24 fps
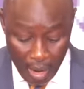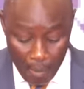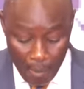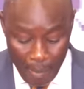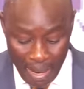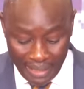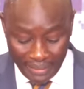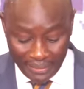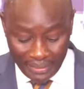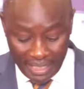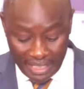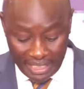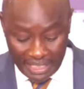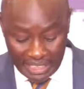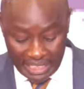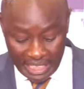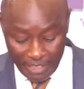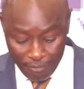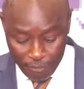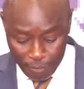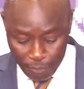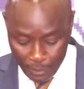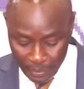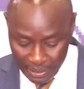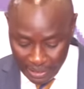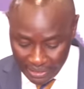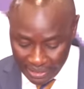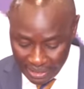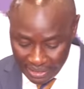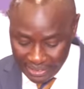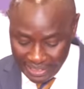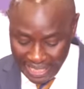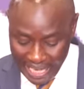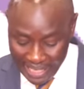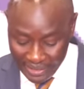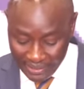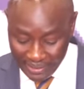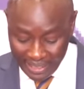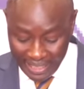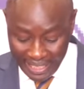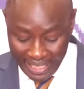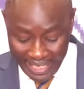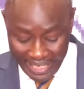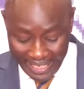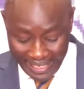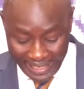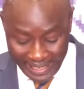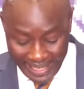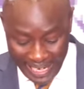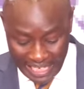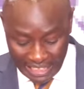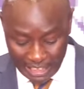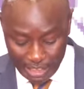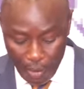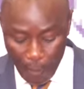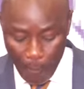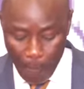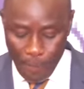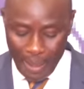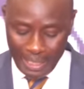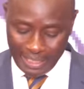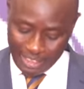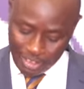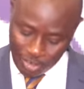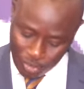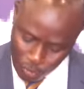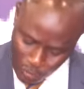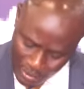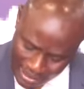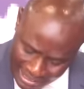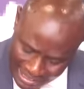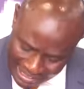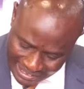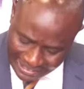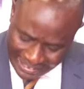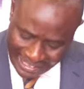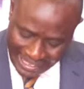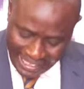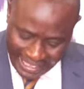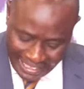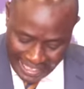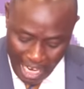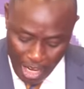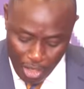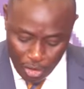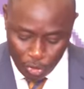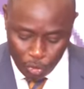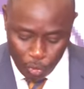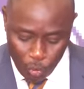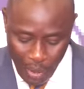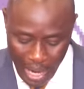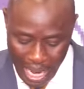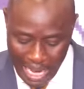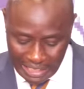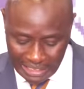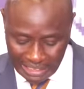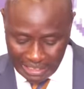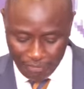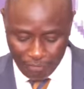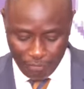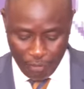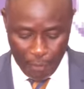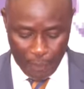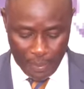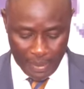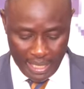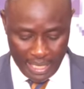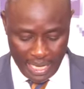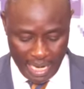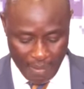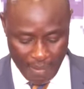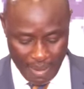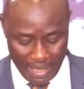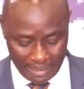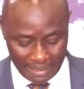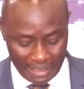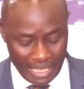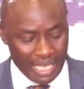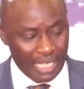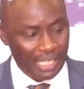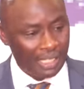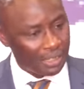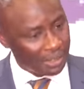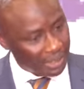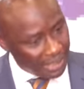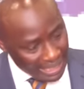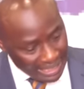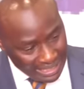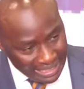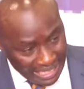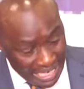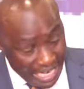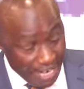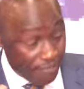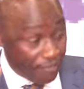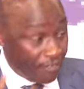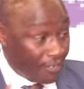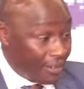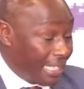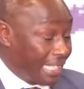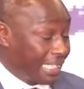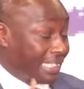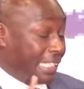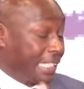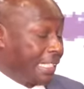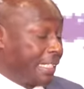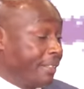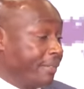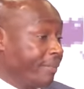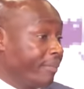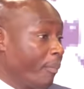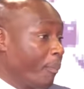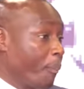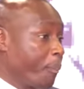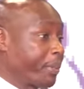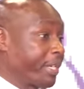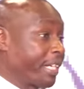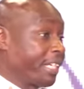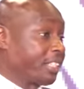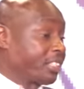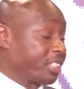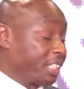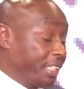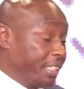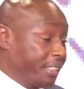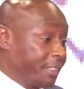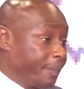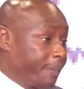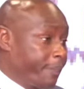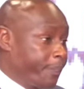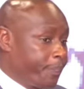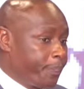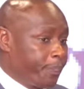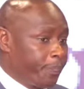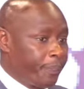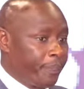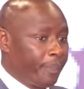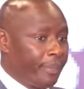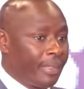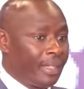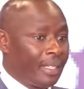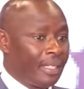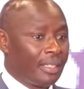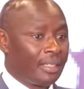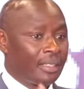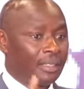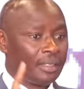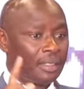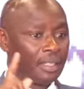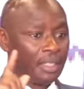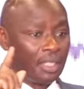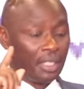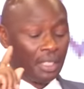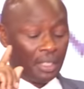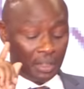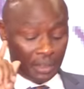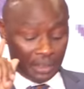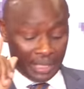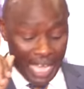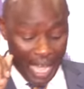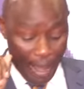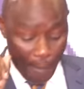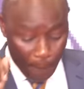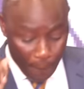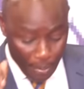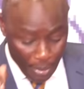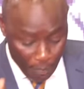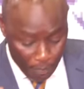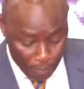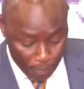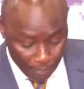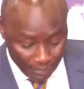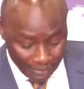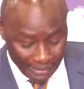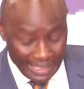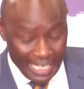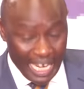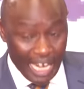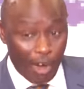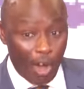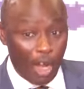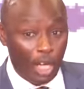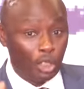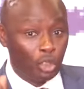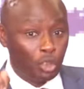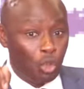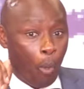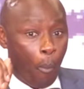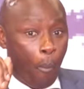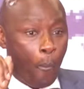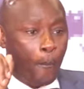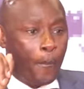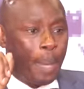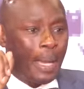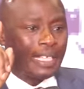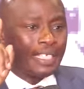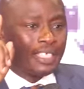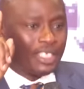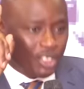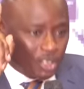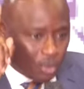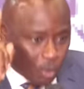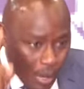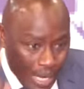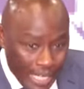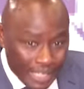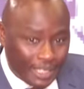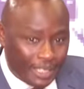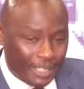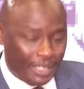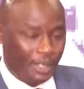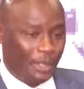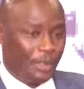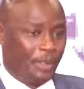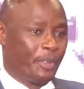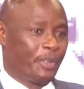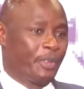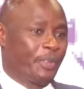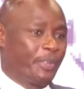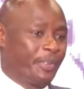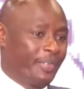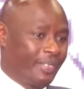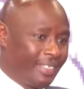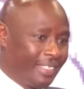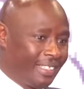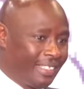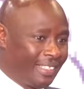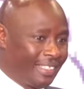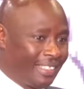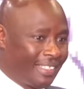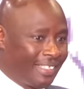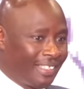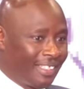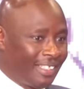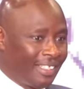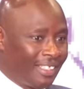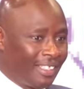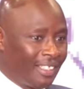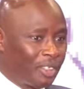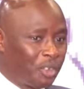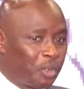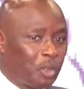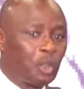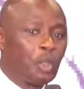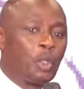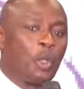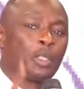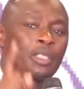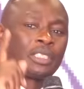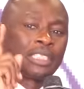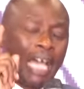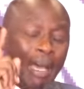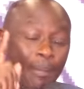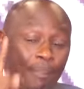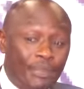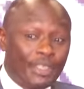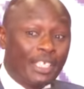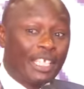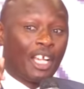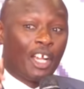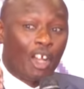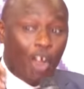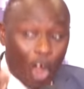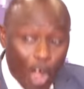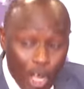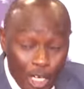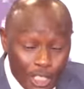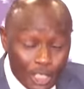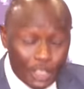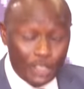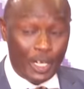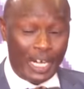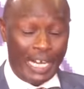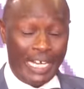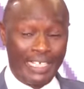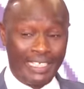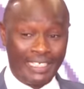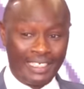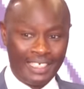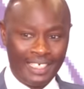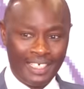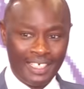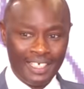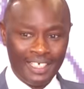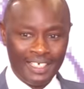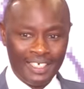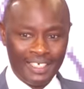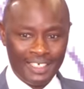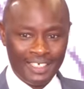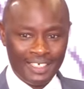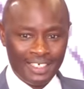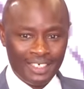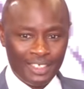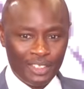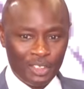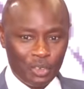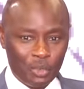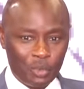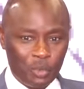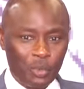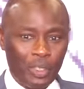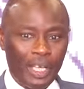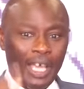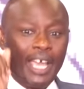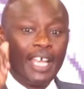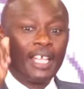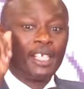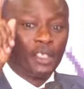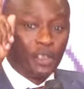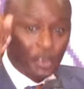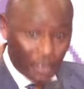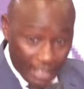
But the chief priests and the elders persuaded the crowd to ask for Barnabas. The chief, listen, president, there are people that are going to persuade you to do something contrary to a